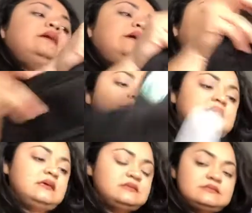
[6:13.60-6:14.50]

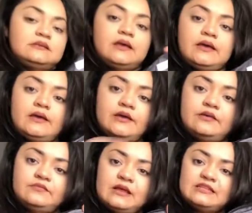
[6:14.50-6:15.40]
it's
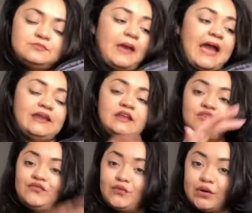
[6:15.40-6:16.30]
uh, it's padded
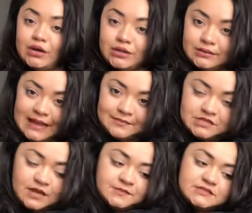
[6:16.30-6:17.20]
for
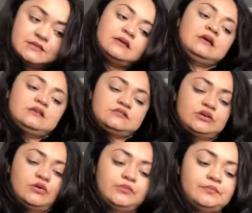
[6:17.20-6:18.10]
laptops.
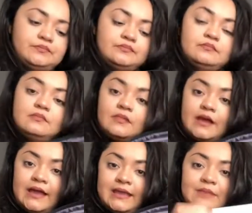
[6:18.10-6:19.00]
So
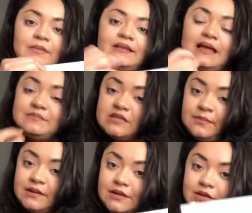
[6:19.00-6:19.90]
I keep my laptop in